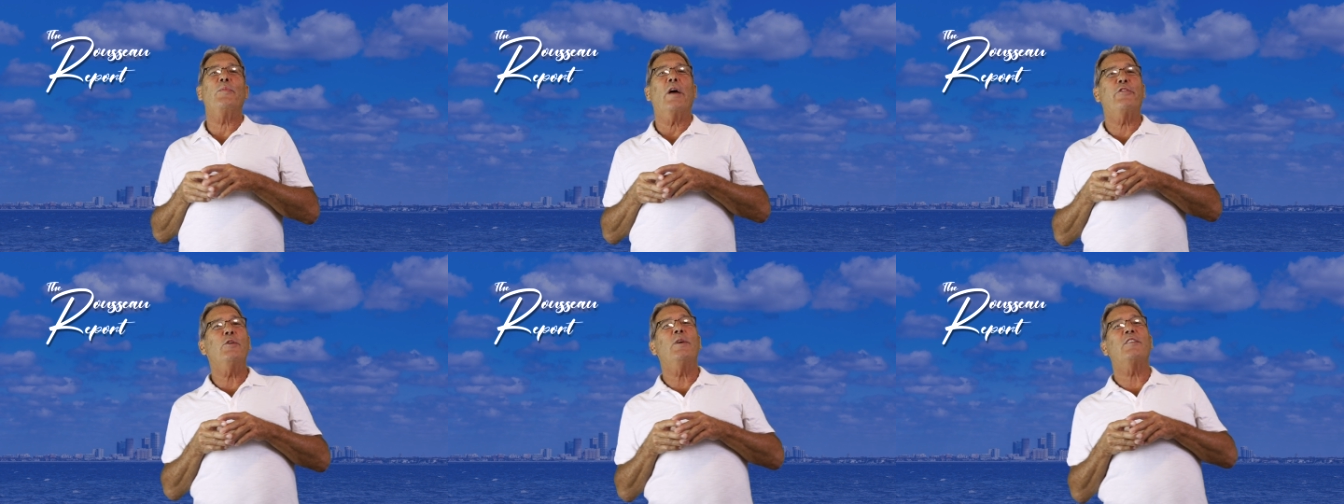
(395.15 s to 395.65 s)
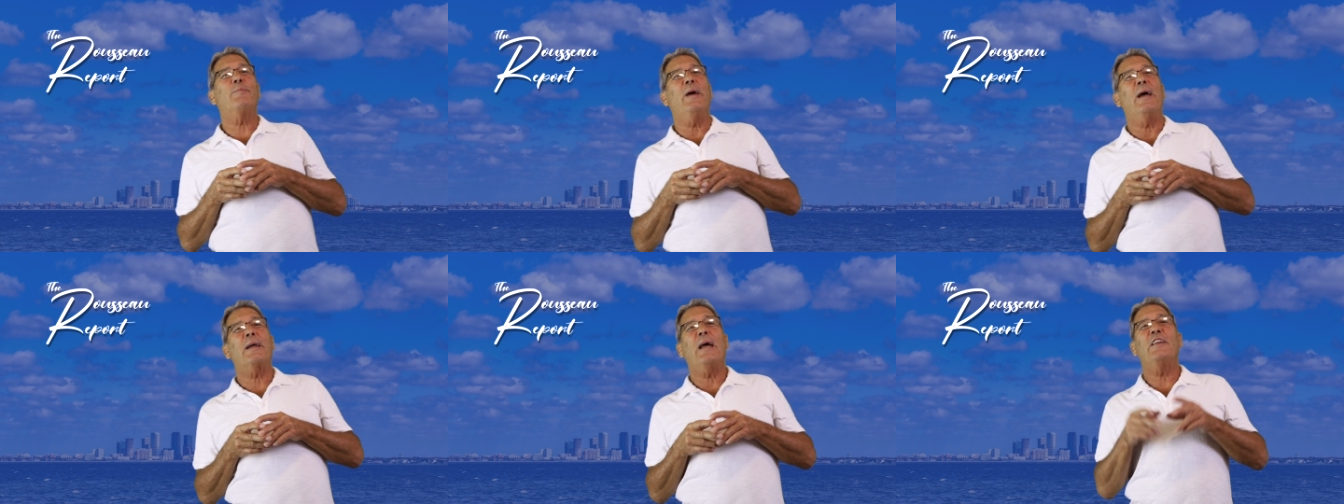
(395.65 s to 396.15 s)
a few months
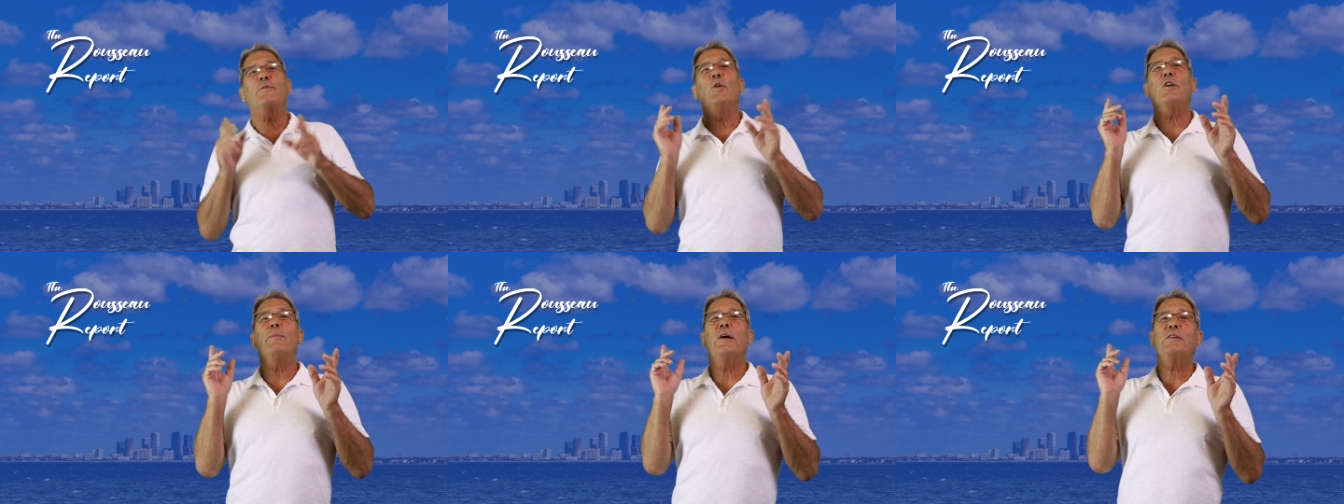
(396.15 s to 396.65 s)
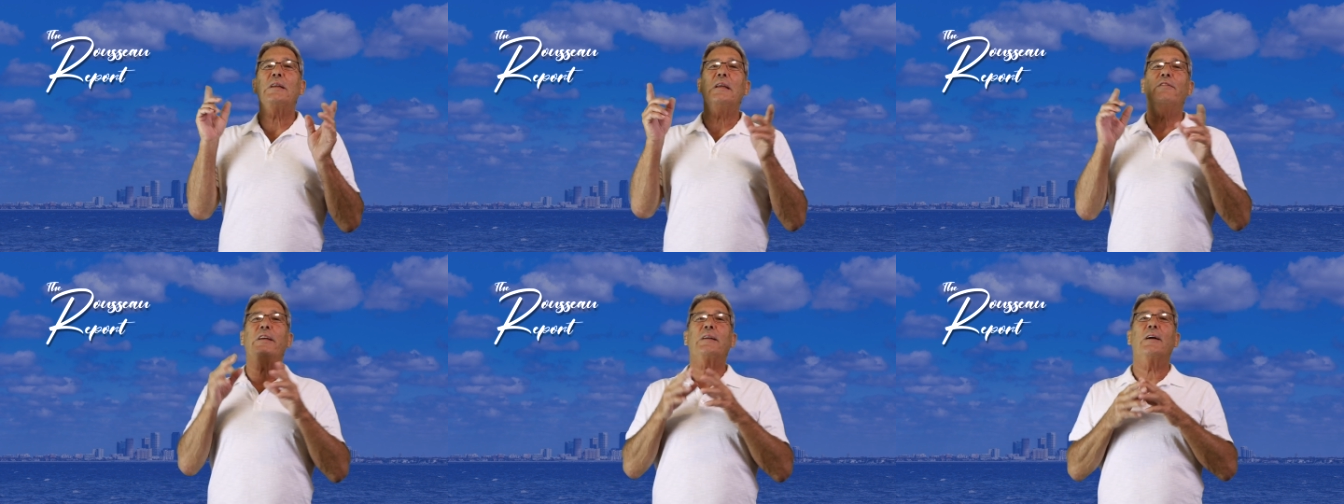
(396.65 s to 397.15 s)
back, I spoke about the
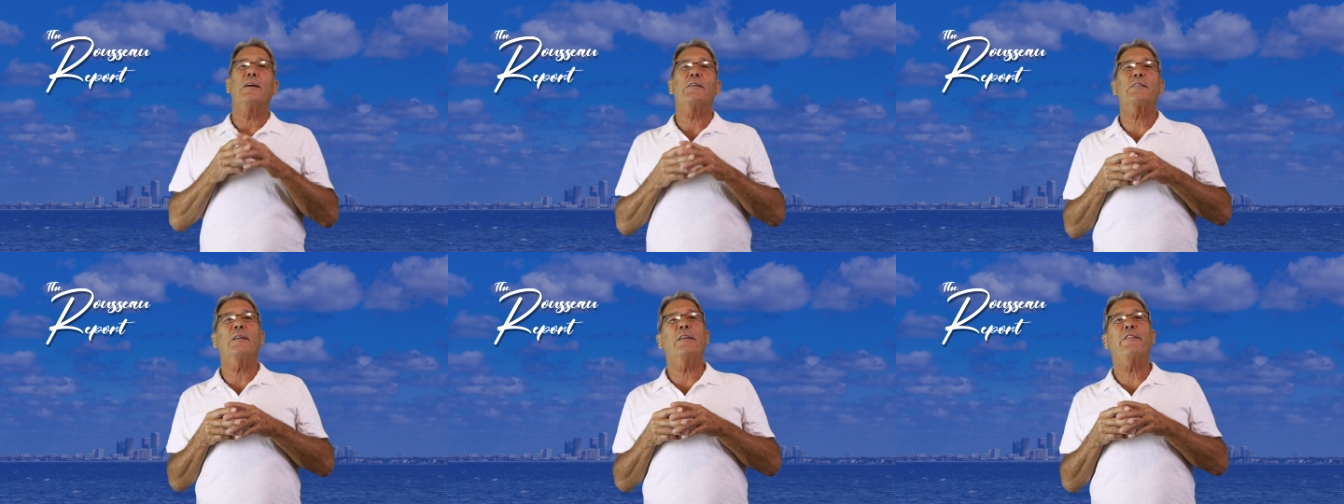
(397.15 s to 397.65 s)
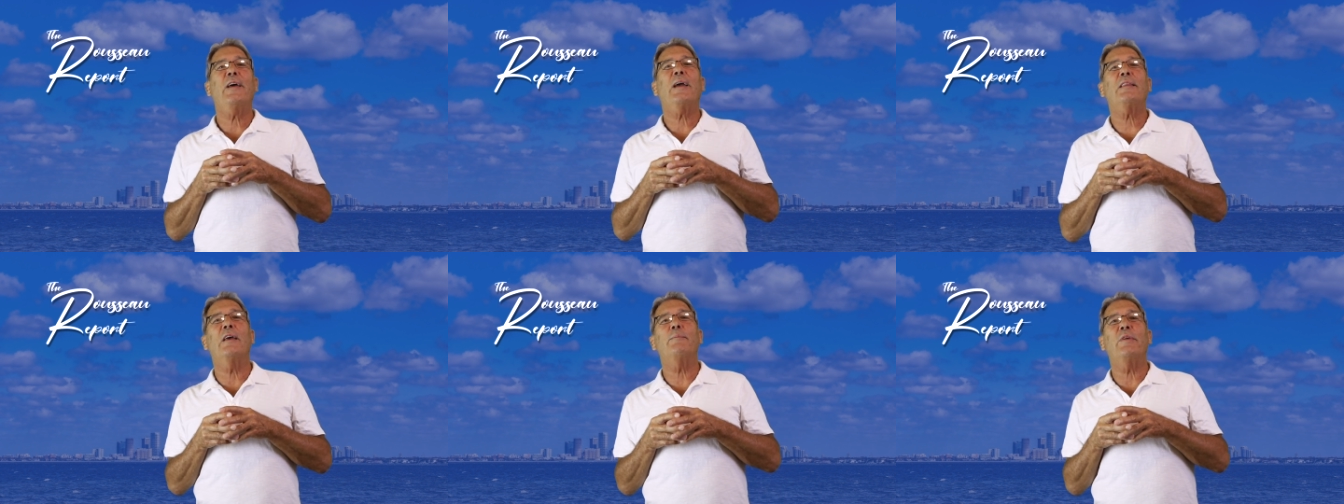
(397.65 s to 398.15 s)
EV cars and the
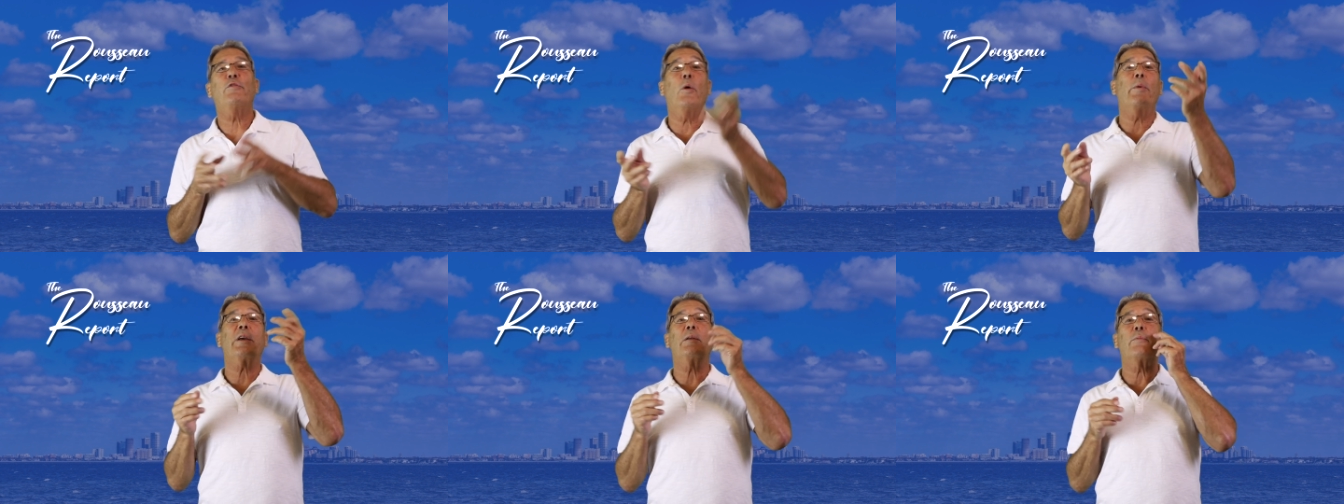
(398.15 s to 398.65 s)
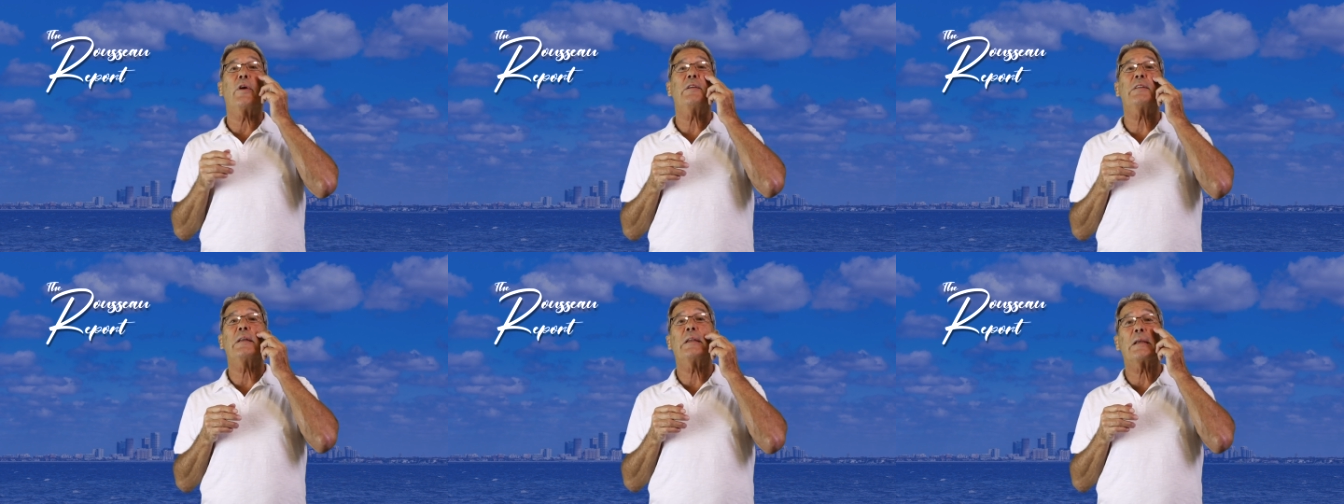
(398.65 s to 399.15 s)
fact that before we can embrace
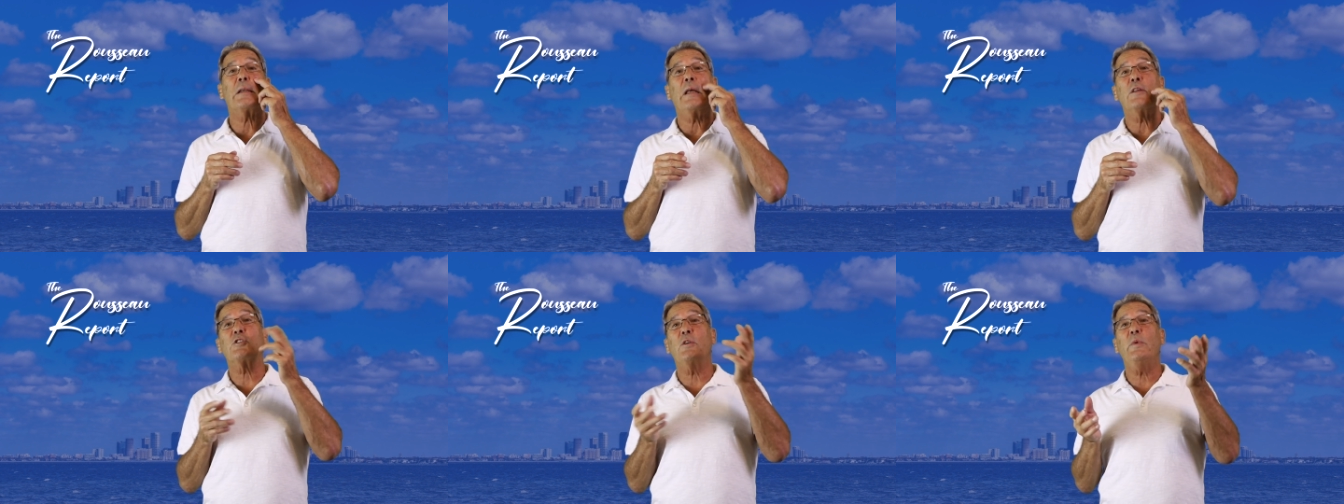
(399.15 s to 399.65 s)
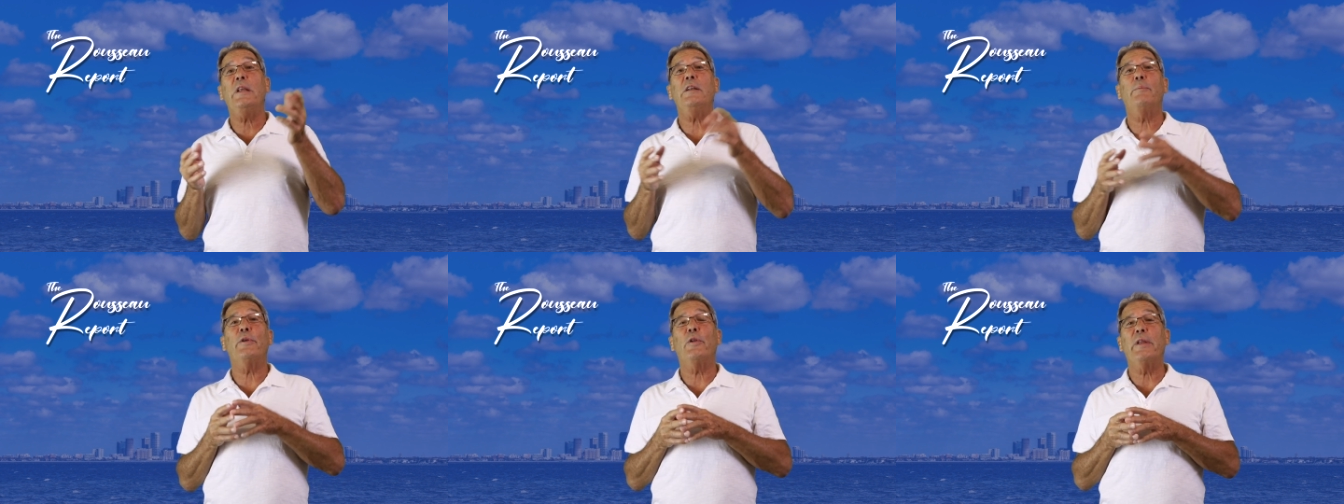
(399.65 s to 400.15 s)
that technology, we need to
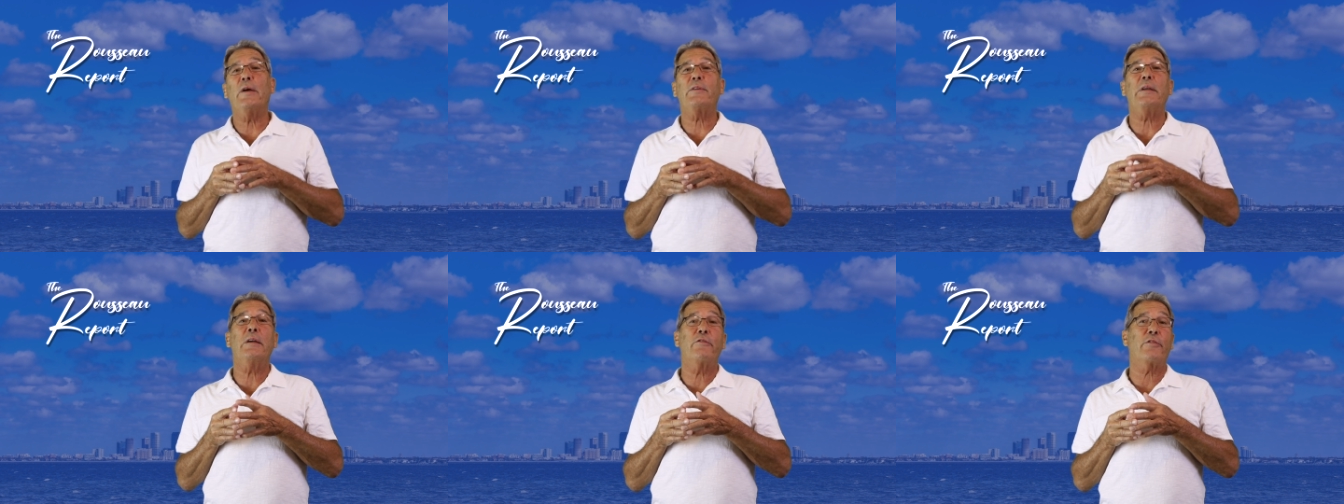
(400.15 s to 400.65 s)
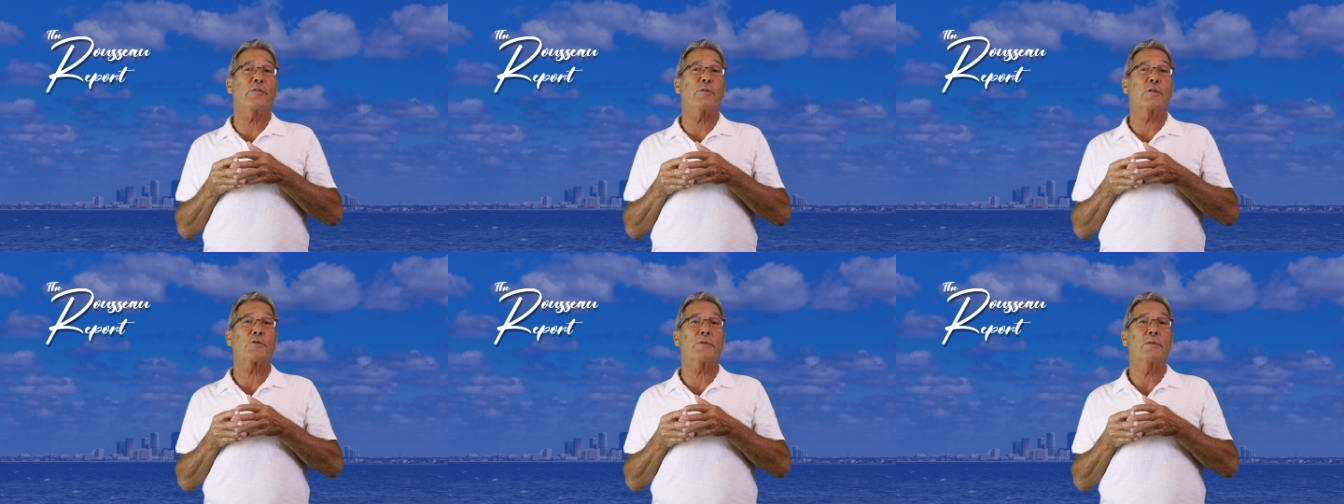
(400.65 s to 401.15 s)
build out the
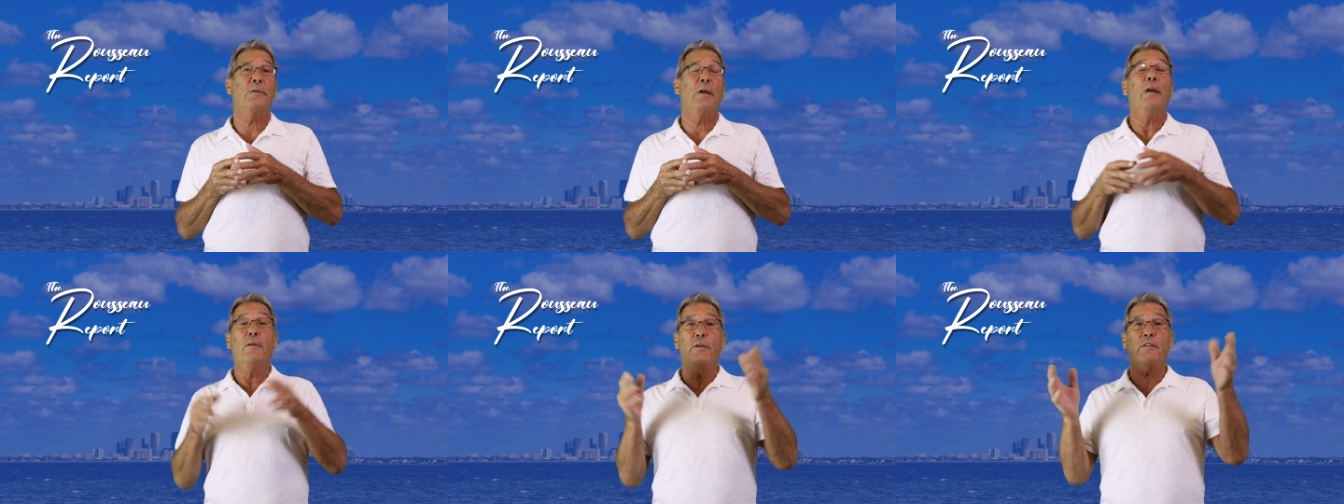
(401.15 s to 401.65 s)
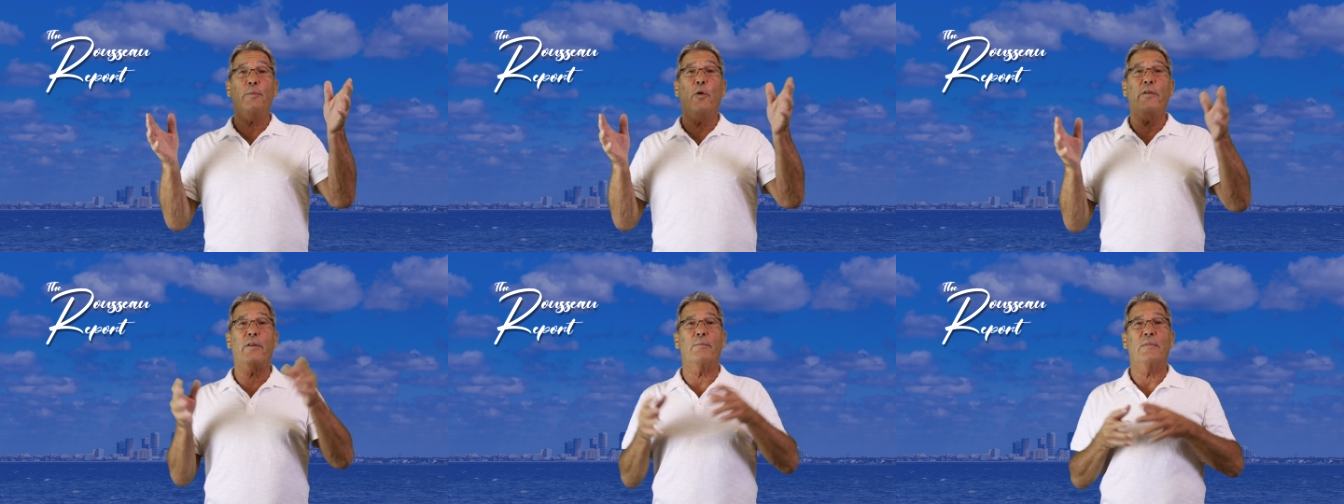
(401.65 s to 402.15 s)
infrastructure to
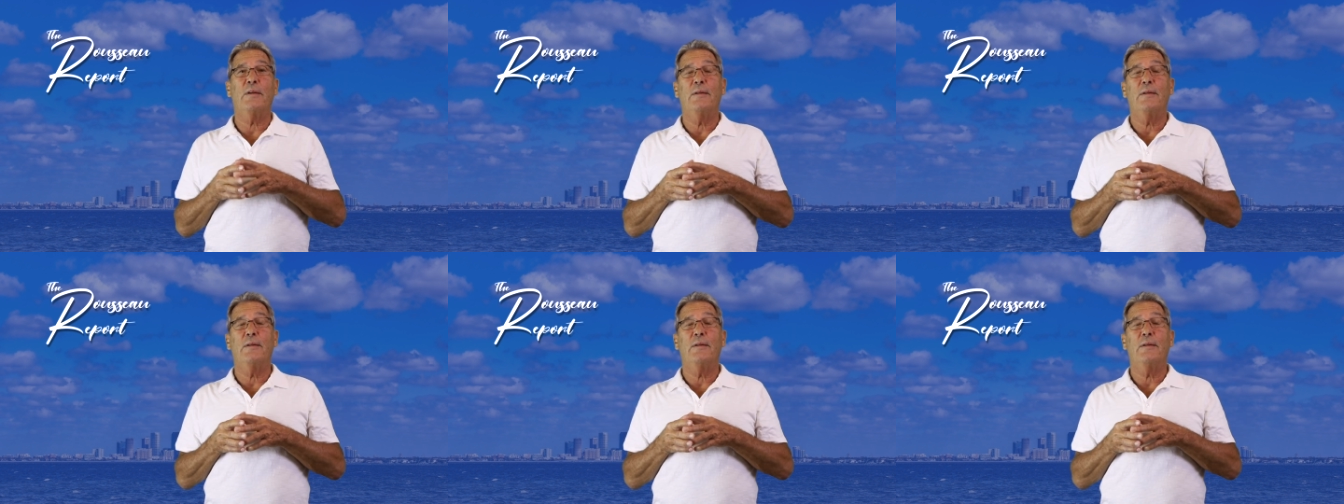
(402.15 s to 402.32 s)
support them.